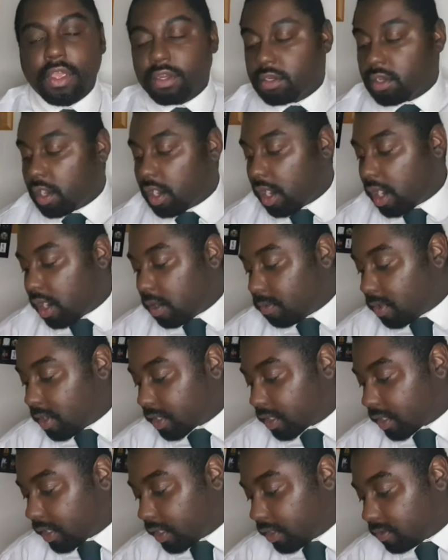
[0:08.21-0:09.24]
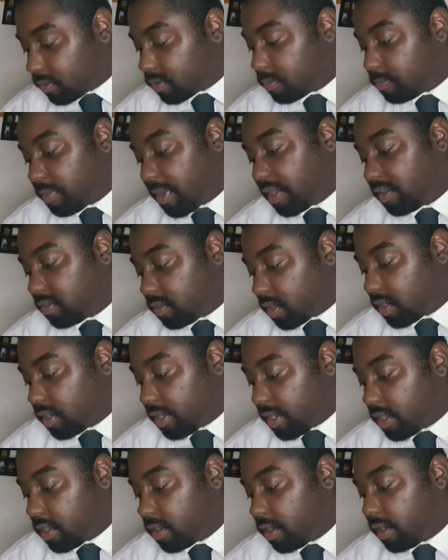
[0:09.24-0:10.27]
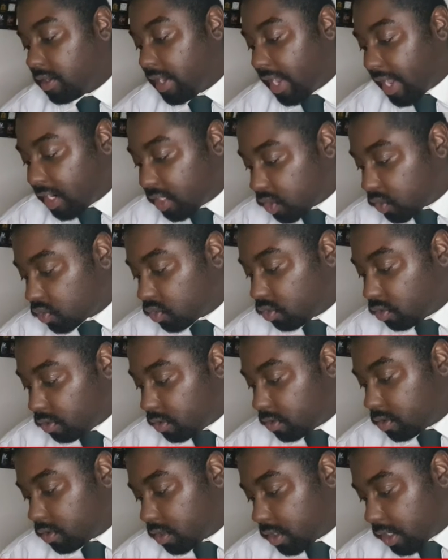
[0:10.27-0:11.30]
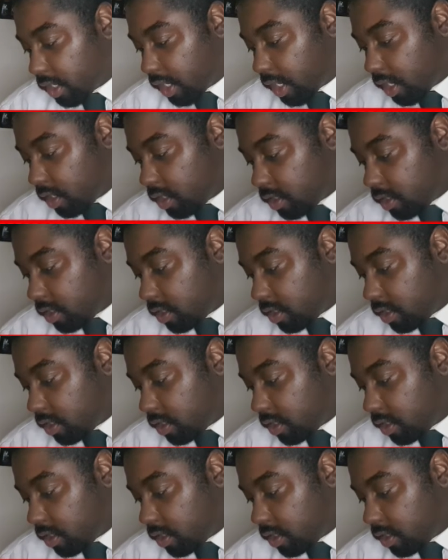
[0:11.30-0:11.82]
The artwork is basically an astronaut, yeah.